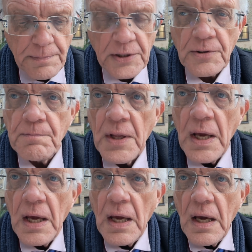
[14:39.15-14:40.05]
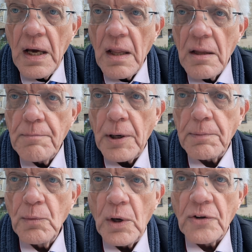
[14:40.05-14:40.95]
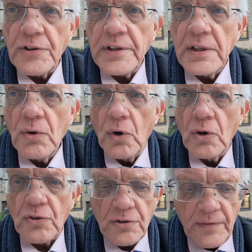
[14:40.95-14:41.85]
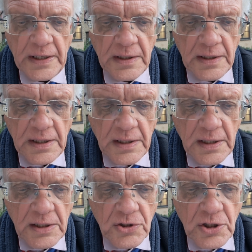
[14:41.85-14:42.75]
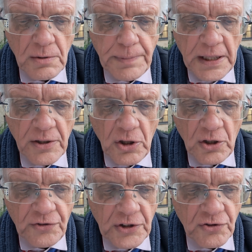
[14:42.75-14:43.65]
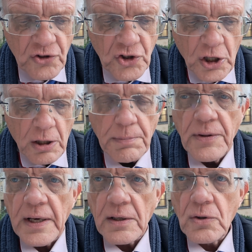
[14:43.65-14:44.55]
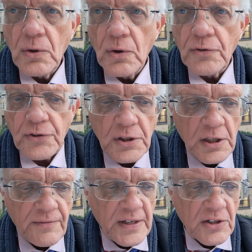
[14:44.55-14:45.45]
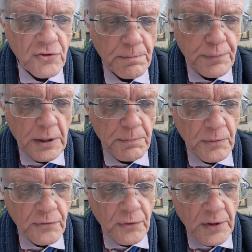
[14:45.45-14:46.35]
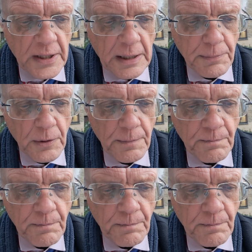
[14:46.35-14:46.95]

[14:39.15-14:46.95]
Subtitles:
But the problem was that in August of 1888, Joe Barnett lost his job, and that caused financial problems for the couple.